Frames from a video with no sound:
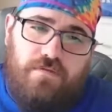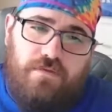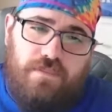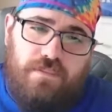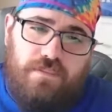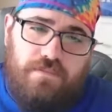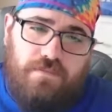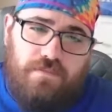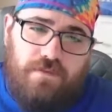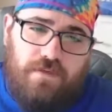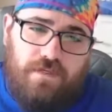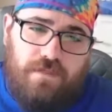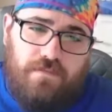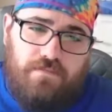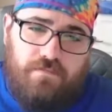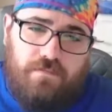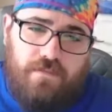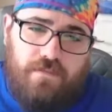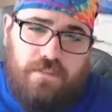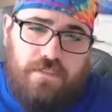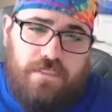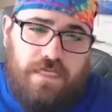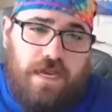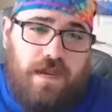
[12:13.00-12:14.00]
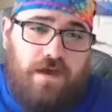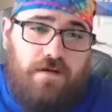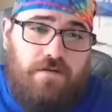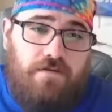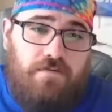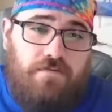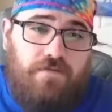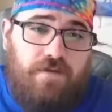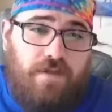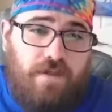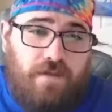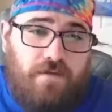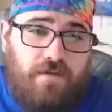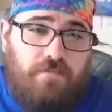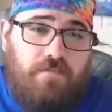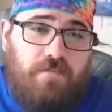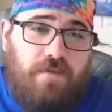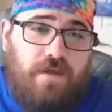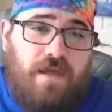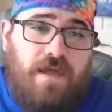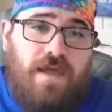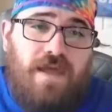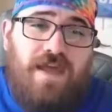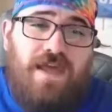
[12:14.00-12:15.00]
don't expect much out of
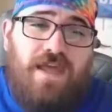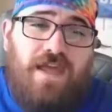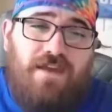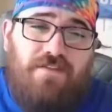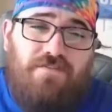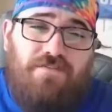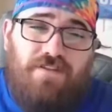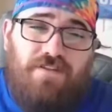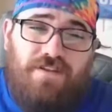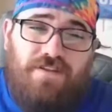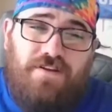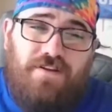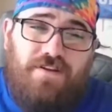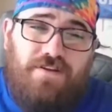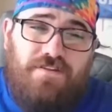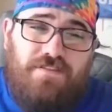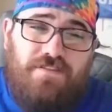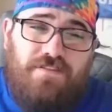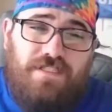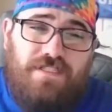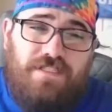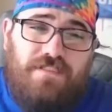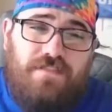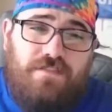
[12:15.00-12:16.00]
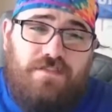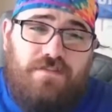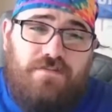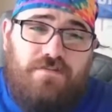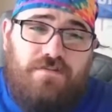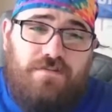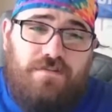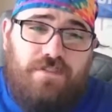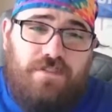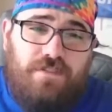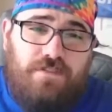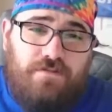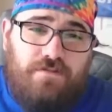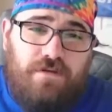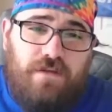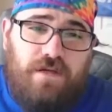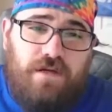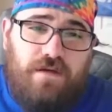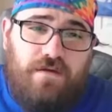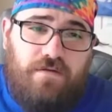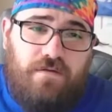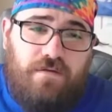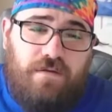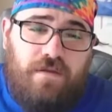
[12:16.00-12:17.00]
him if it turns into a
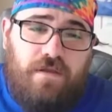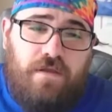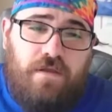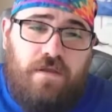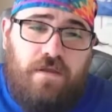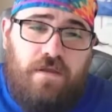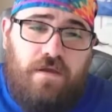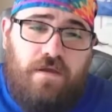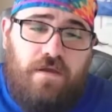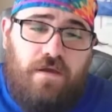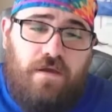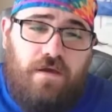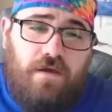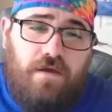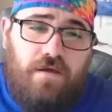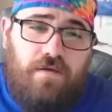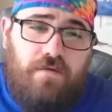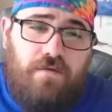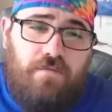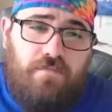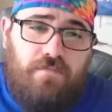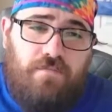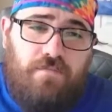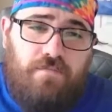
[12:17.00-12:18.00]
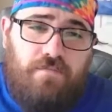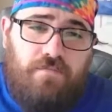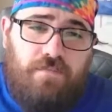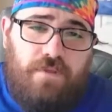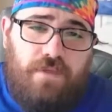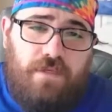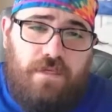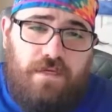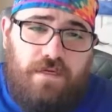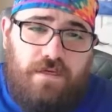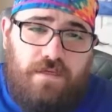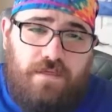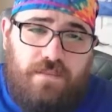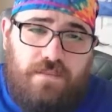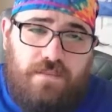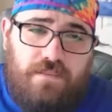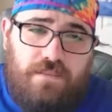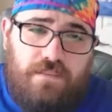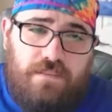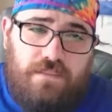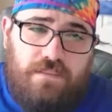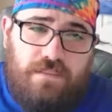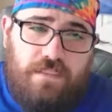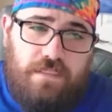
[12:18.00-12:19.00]
shootout,
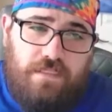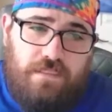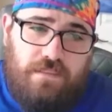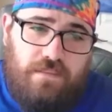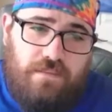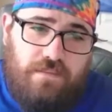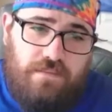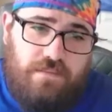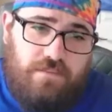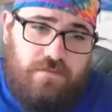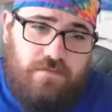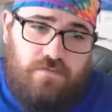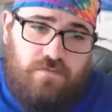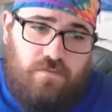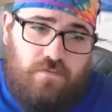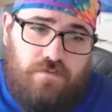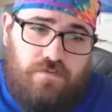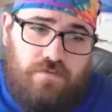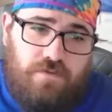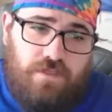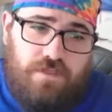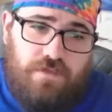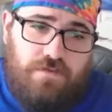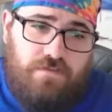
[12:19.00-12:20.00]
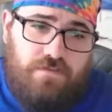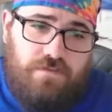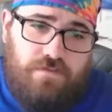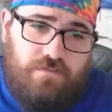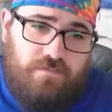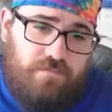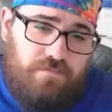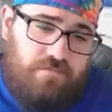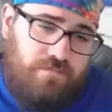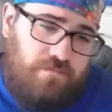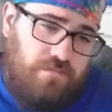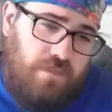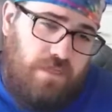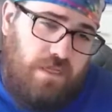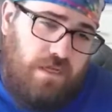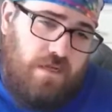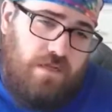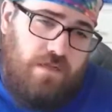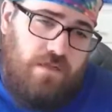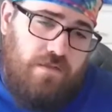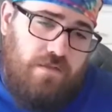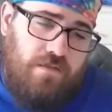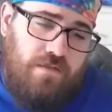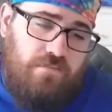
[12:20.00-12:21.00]
because they just won't use him.
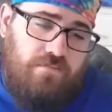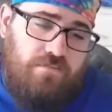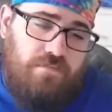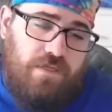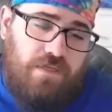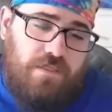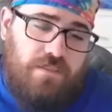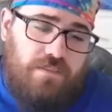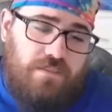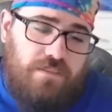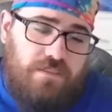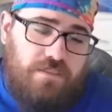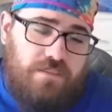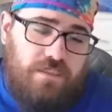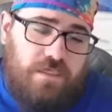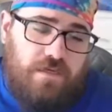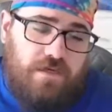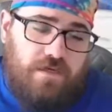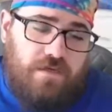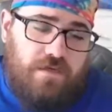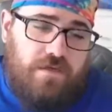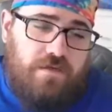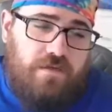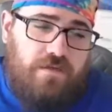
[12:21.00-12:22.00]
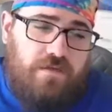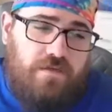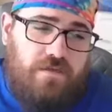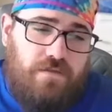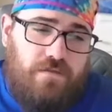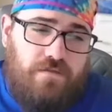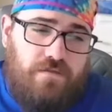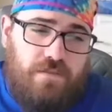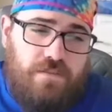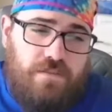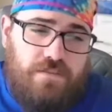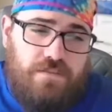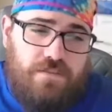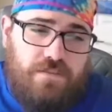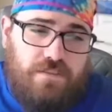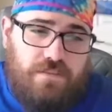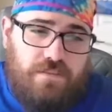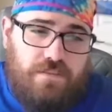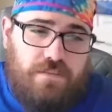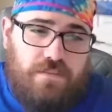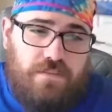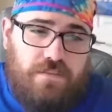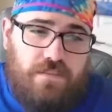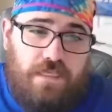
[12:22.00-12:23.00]
Not because he's not good. It's
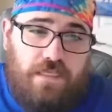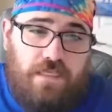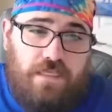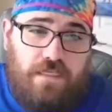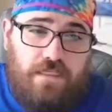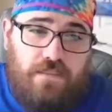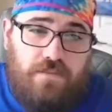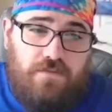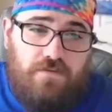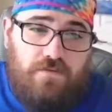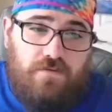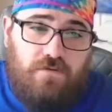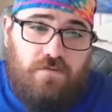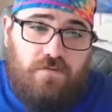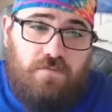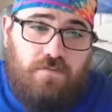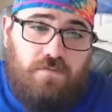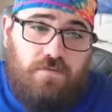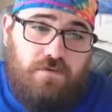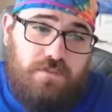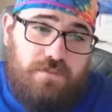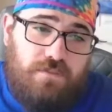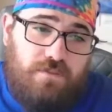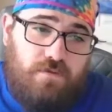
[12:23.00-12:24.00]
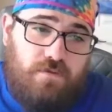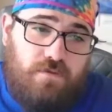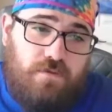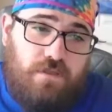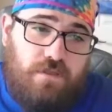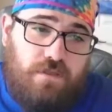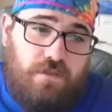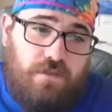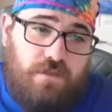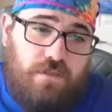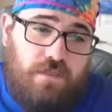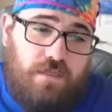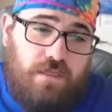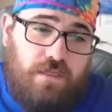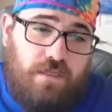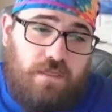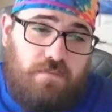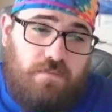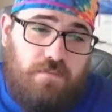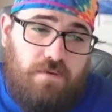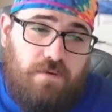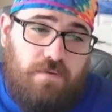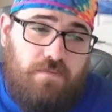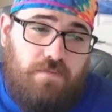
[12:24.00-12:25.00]
just they need to score points quickly to
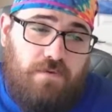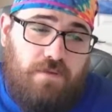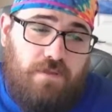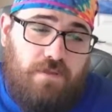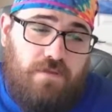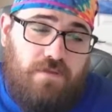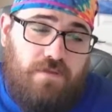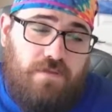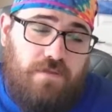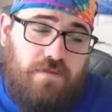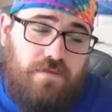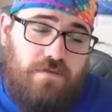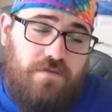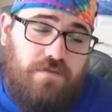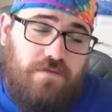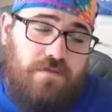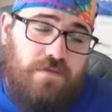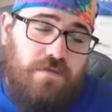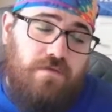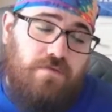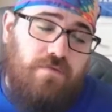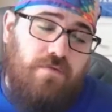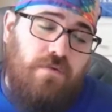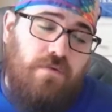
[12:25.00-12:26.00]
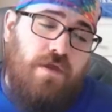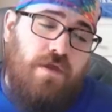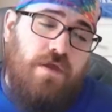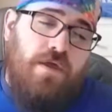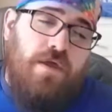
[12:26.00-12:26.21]
keep up with each other. So